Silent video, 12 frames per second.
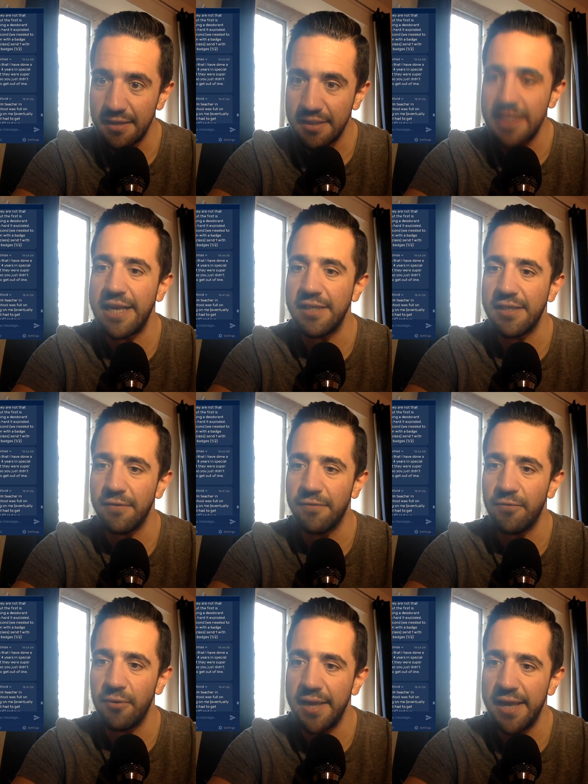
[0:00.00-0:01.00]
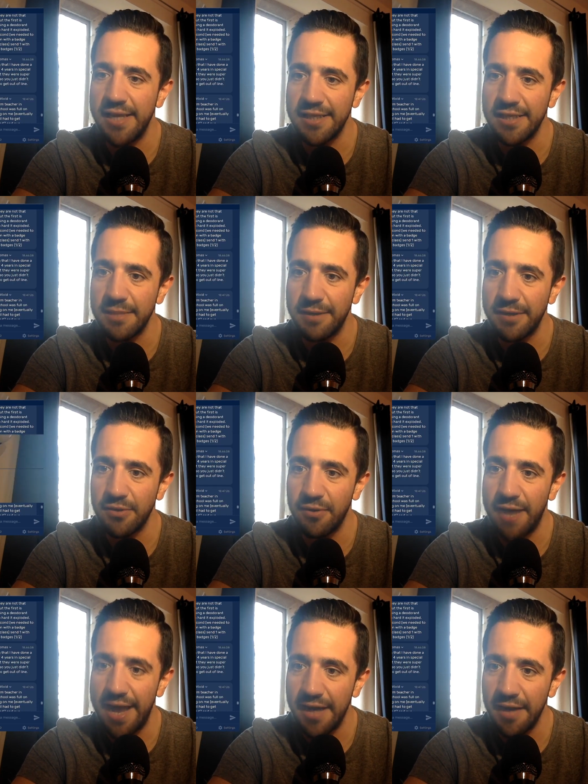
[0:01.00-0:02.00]
in special
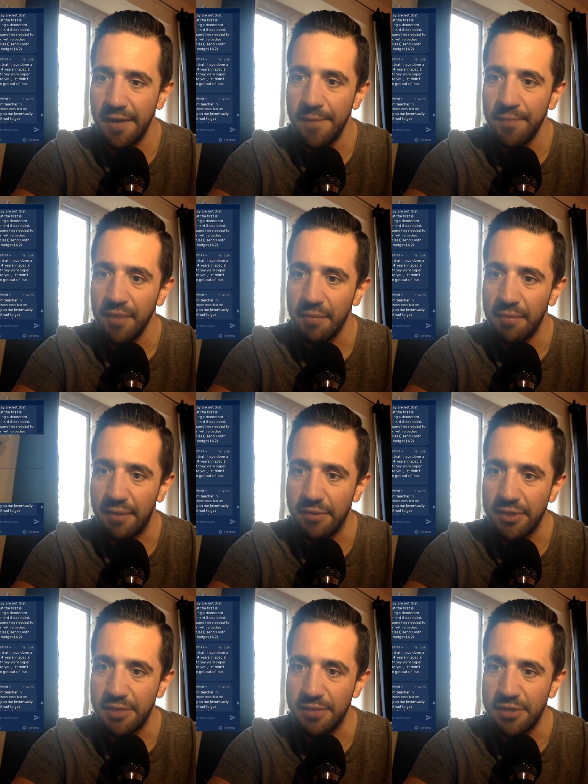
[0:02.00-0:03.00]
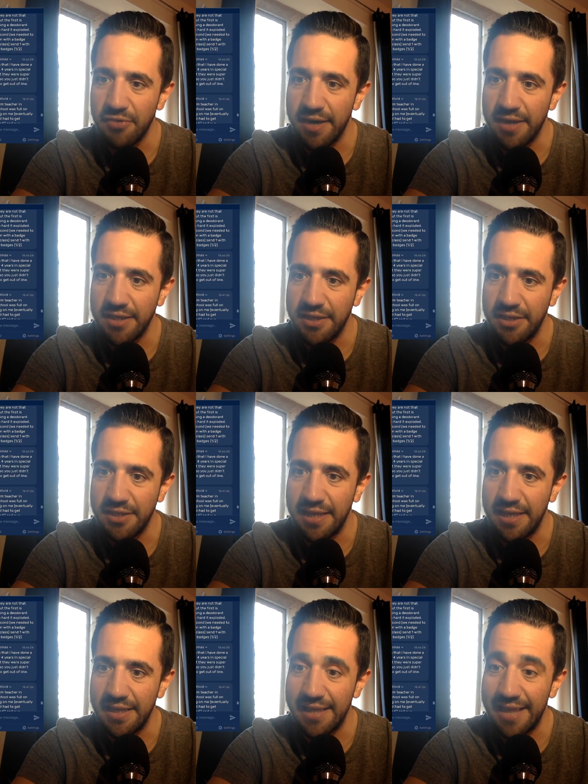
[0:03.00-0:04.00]
ed, but they were super strict, so you just
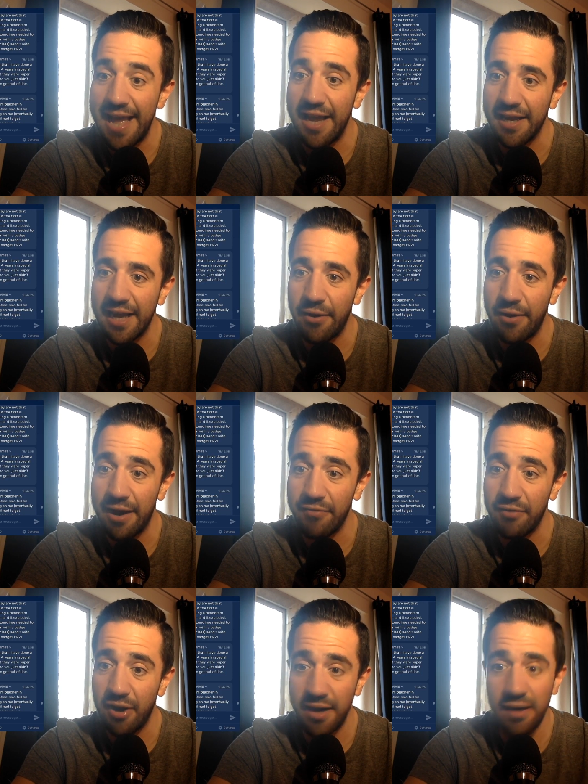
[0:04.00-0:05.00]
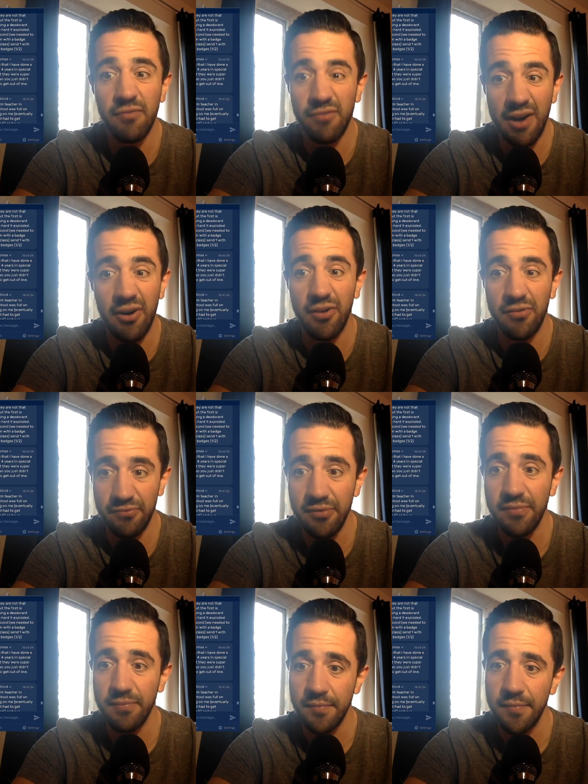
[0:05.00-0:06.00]
didn't dare get out of line. Fair enough.
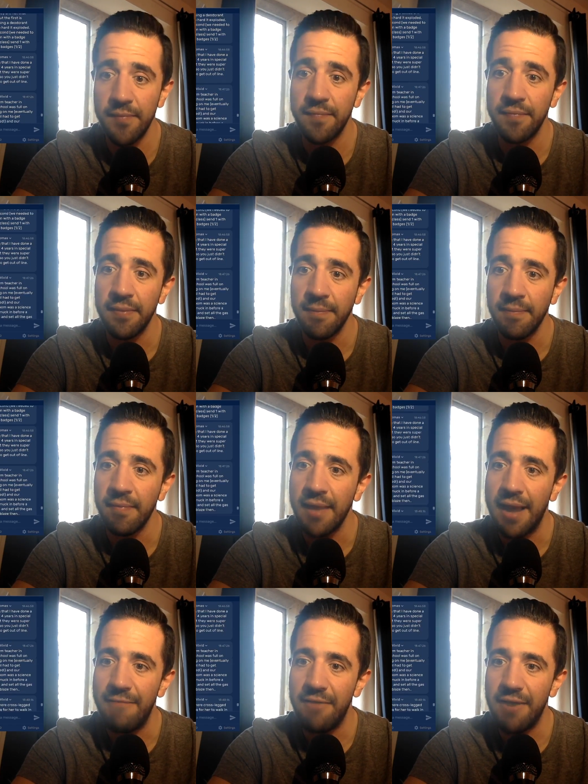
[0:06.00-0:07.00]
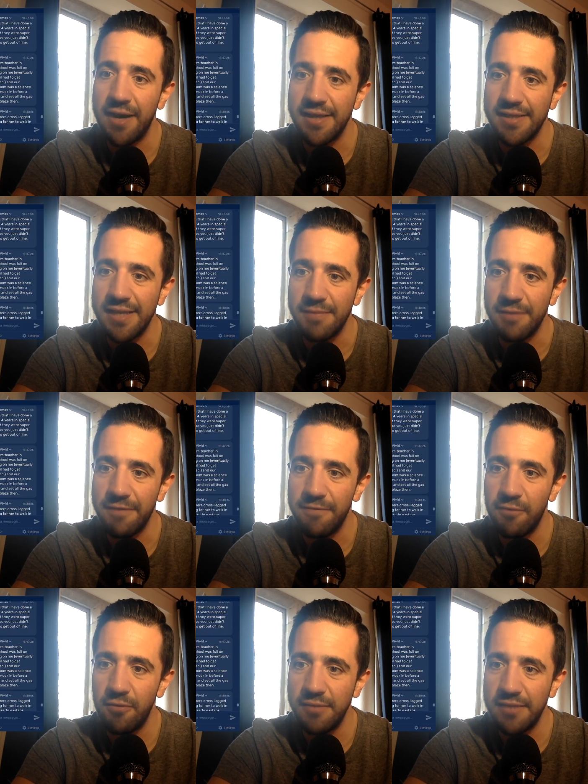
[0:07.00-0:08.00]
And Violet says, my
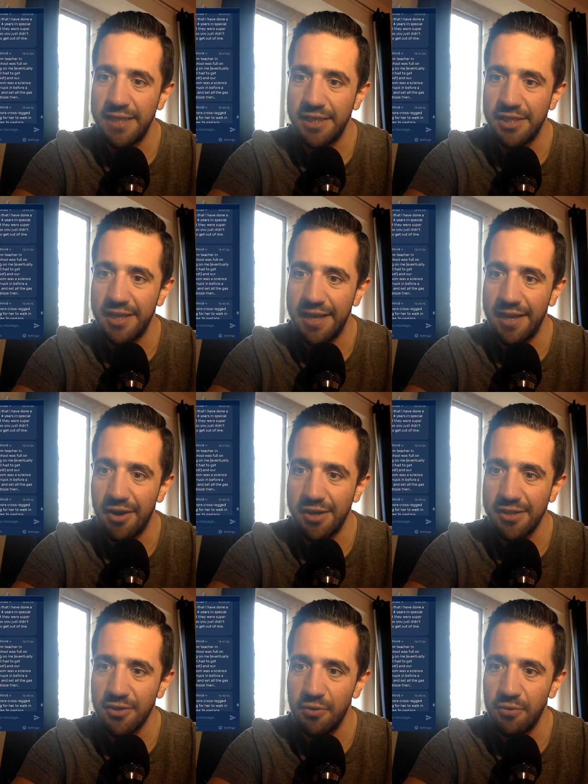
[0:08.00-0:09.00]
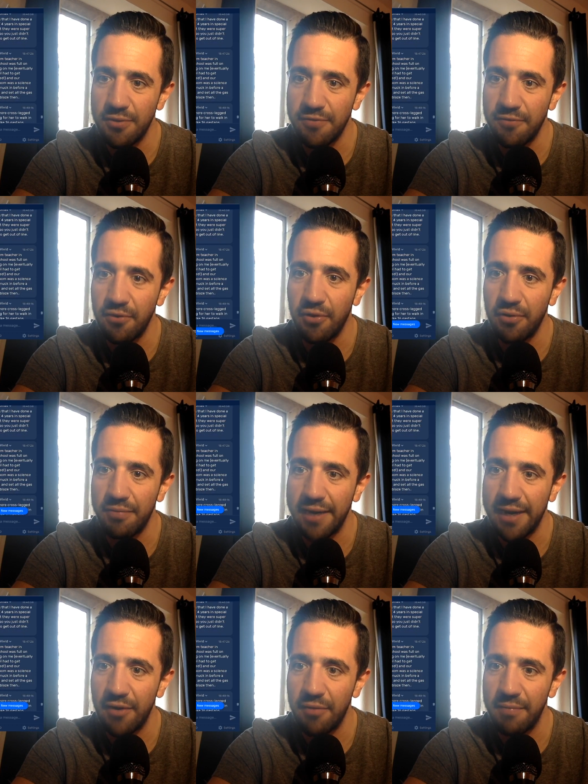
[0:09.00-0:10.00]
form teacher in high school was full on
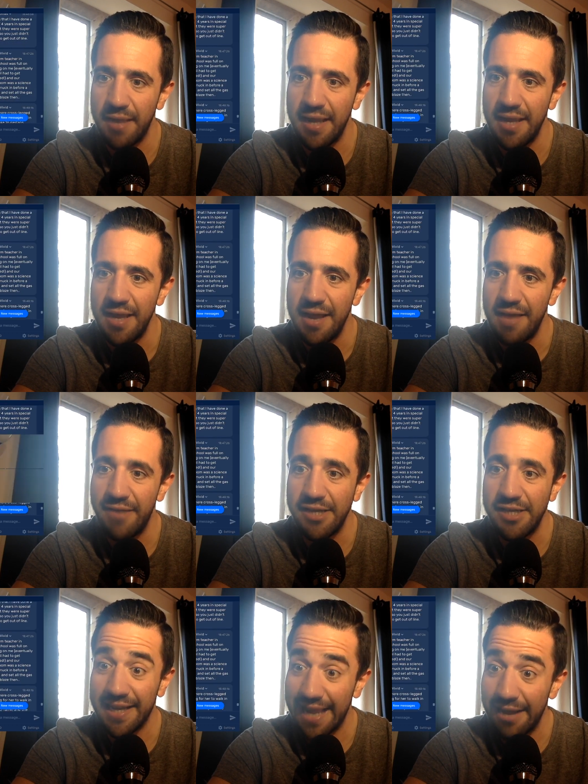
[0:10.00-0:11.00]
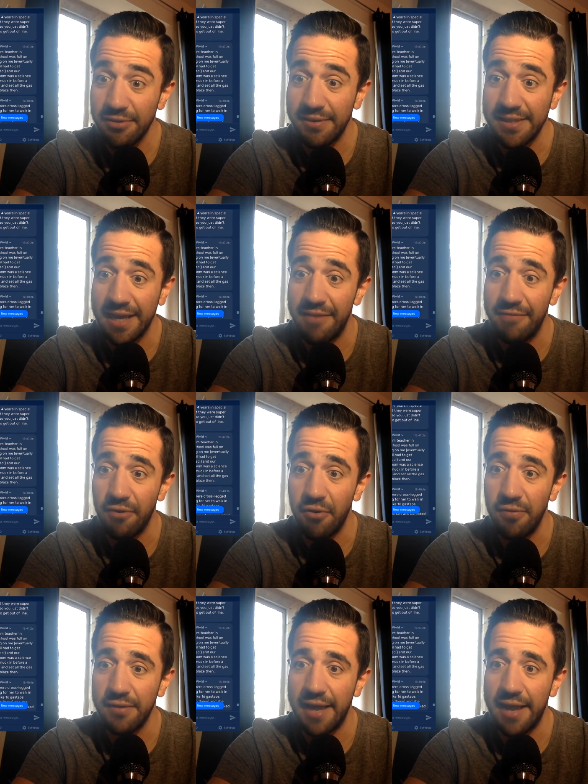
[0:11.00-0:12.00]
picking on me. Eventually council had to get
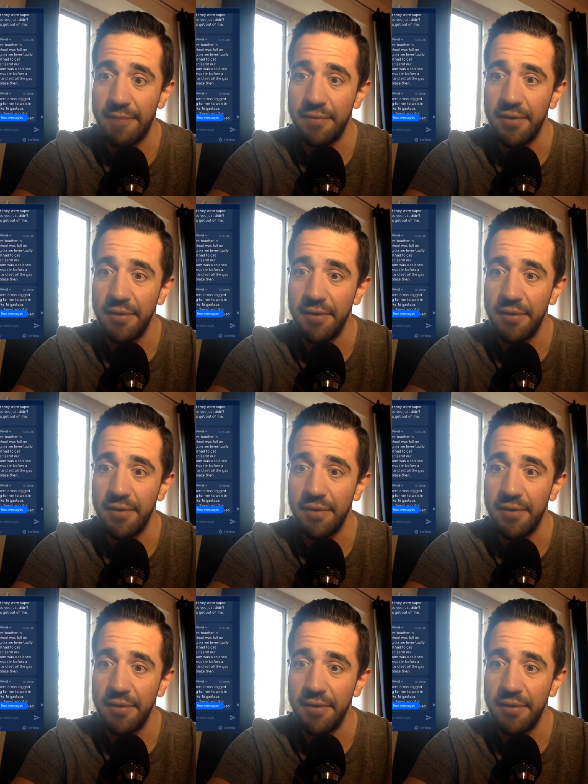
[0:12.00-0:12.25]
involved. Damn.